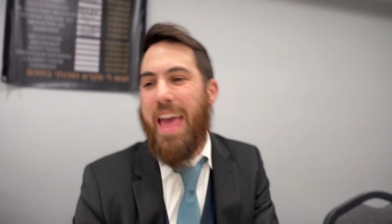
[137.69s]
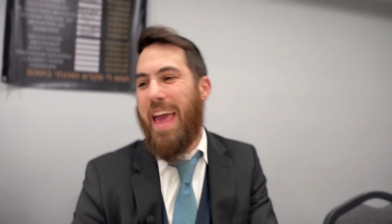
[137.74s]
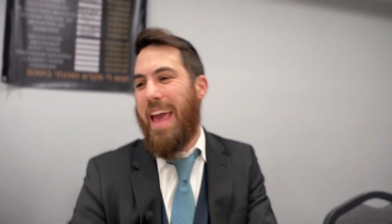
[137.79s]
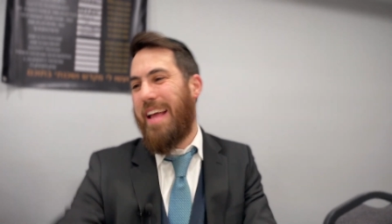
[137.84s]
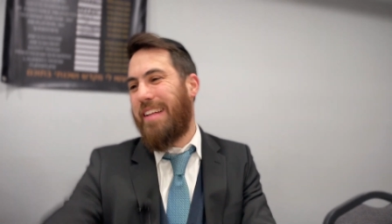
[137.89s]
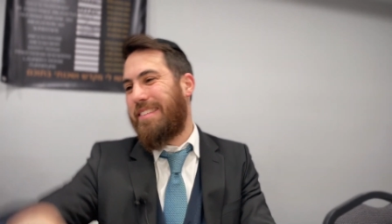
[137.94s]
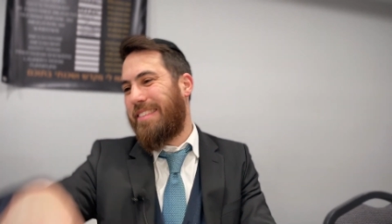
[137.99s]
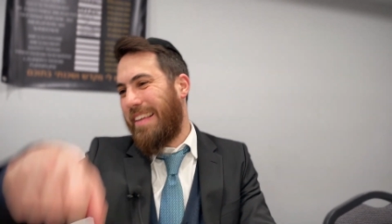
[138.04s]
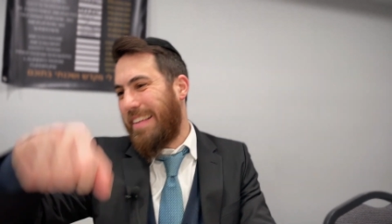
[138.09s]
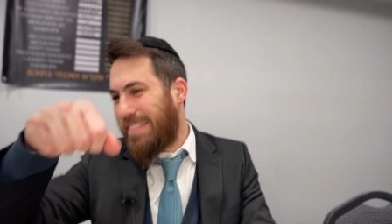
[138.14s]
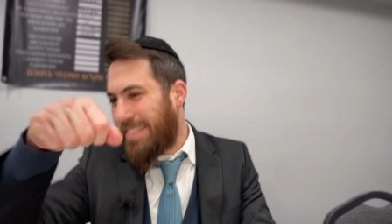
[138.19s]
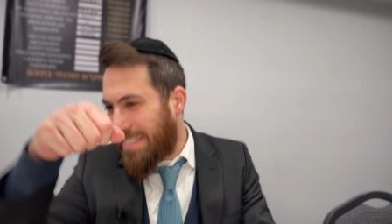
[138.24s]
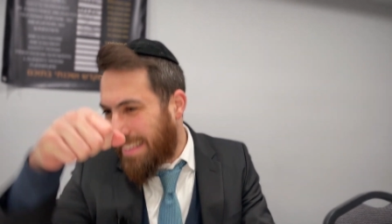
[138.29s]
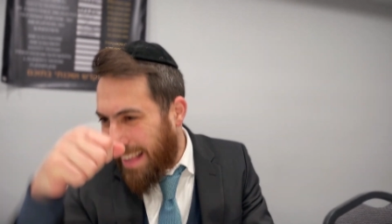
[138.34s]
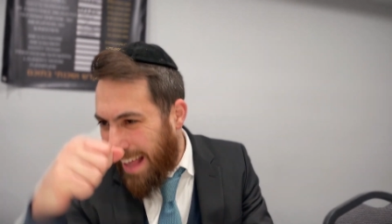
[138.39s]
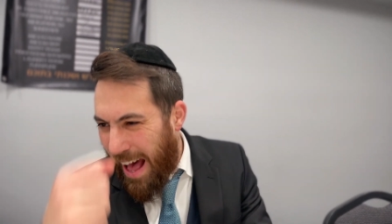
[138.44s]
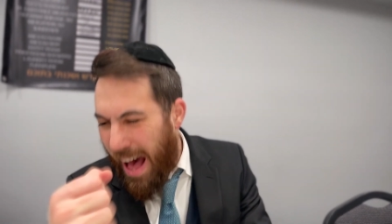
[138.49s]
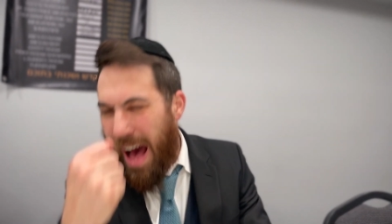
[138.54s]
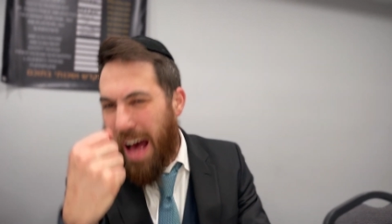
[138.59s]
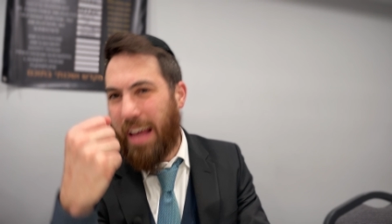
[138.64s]
it's a
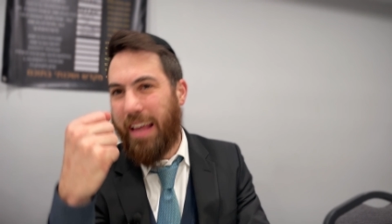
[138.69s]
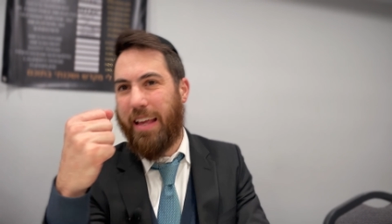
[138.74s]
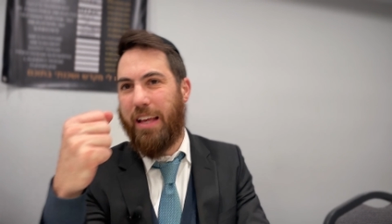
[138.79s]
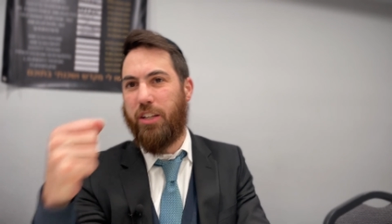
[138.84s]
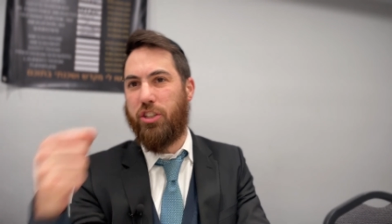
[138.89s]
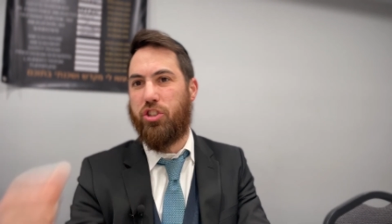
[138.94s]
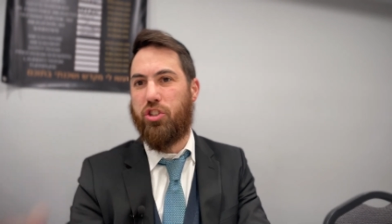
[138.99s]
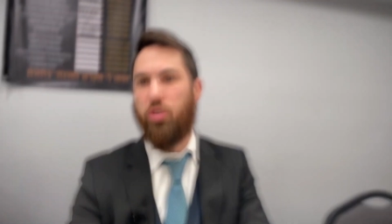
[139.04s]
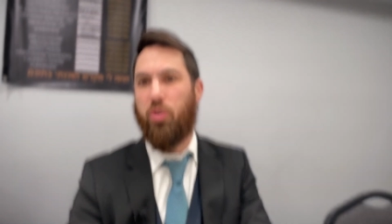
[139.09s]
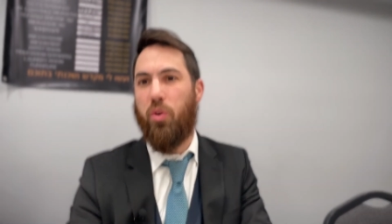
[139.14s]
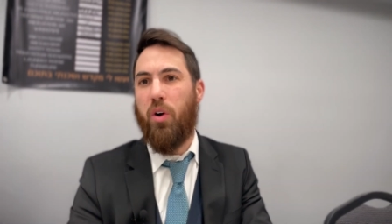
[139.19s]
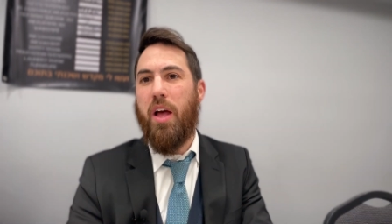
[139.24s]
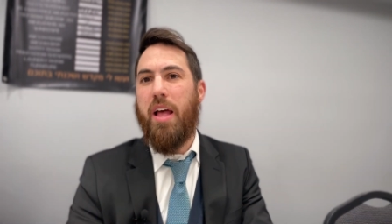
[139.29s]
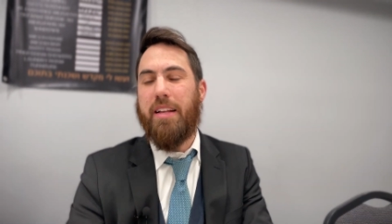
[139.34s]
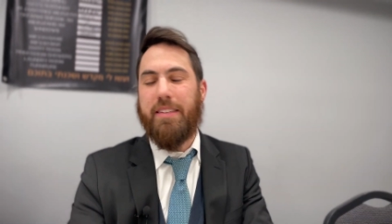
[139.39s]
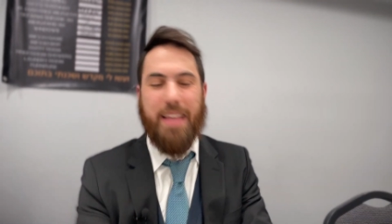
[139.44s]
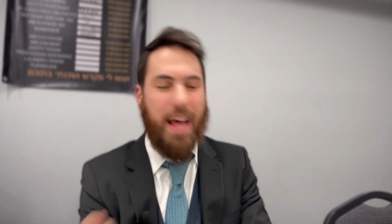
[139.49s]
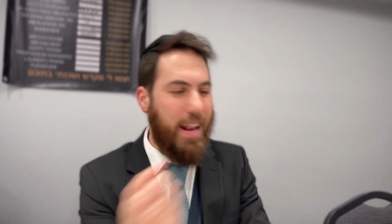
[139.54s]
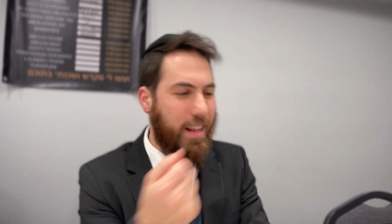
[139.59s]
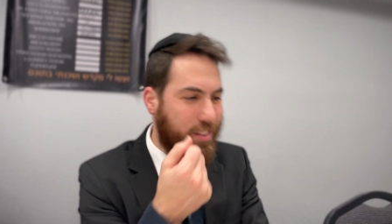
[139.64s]
schach issue.
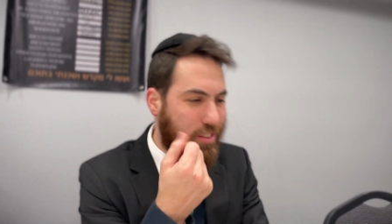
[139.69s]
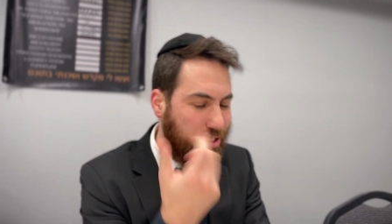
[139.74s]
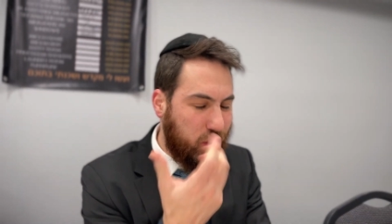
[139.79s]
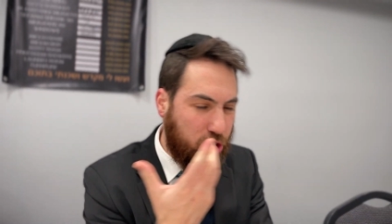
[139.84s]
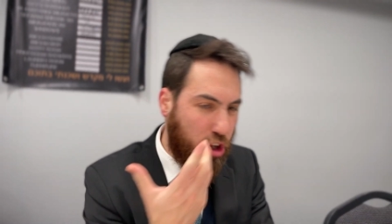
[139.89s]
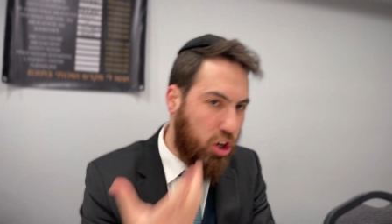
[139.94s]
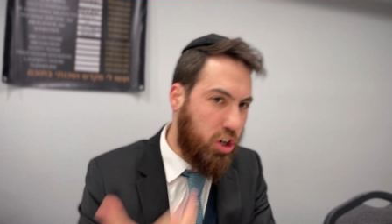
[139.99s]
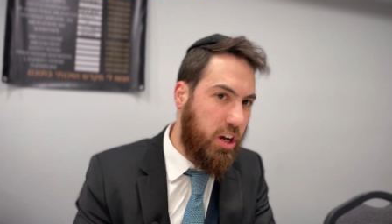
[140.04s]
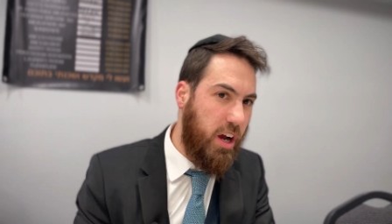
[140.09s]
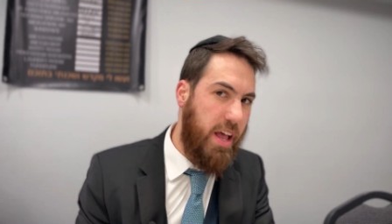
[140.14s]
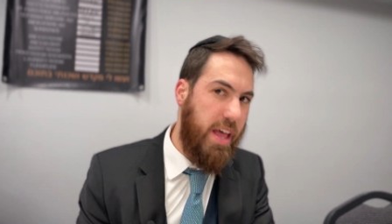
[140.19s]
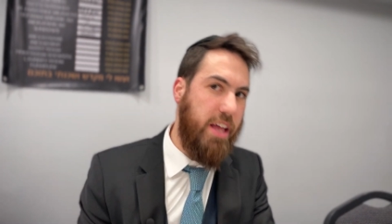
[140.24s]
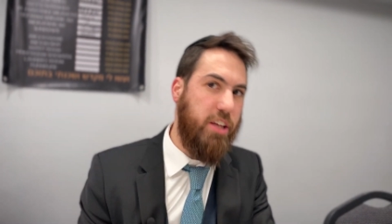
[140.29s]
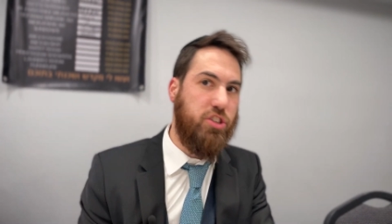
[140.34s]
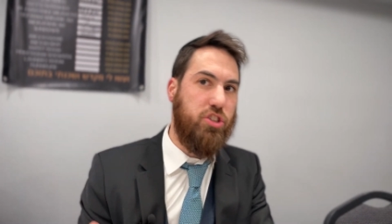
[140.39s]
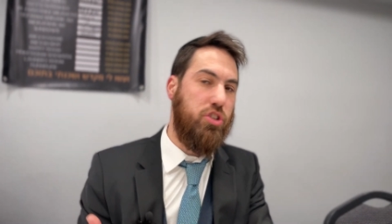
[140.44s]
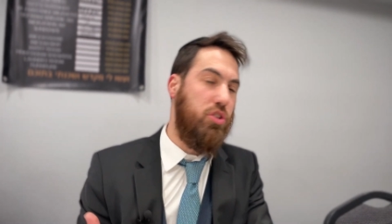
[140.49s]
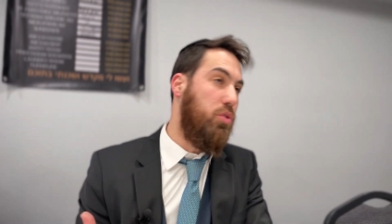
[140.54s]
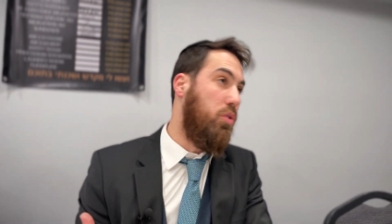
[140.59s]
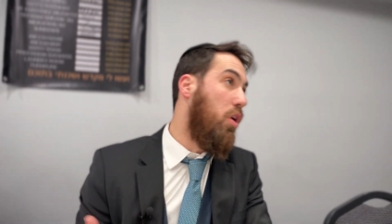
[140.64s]
It's not a sukkah
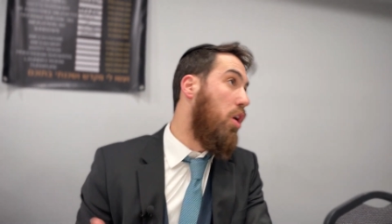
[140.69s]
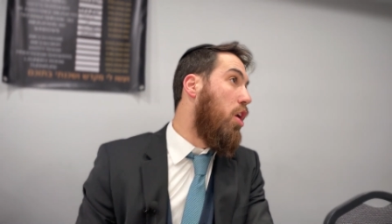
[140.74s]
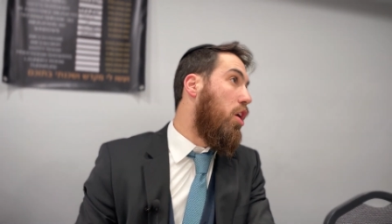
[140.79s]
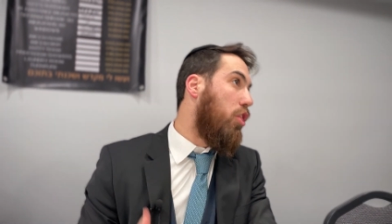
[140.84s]
issue.